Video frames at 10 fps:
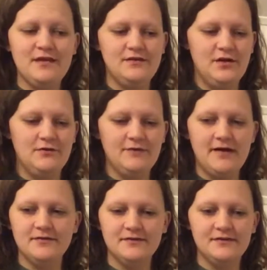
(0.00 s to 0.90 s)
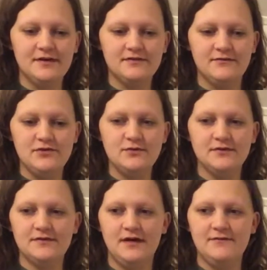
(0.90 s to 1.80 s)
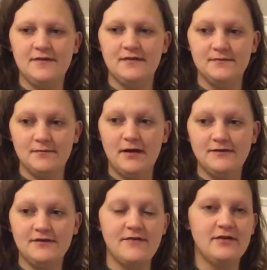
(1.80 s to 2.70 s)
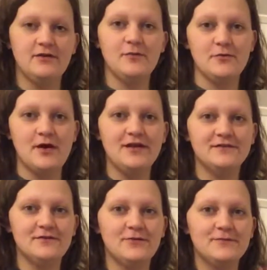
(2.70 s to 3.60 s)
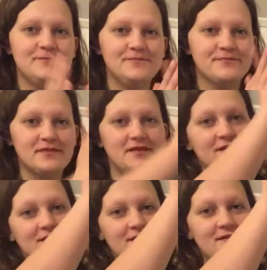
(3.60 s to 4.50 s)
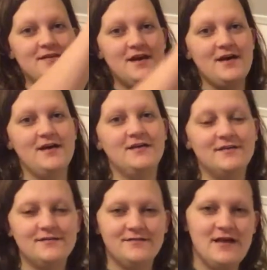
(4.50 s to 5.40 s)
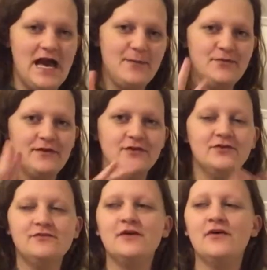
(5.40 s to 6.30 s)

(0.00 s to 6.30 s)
you know, 5 and 6 of doing stuff, and then by 7 it'll be ready, so yay, happy fingers.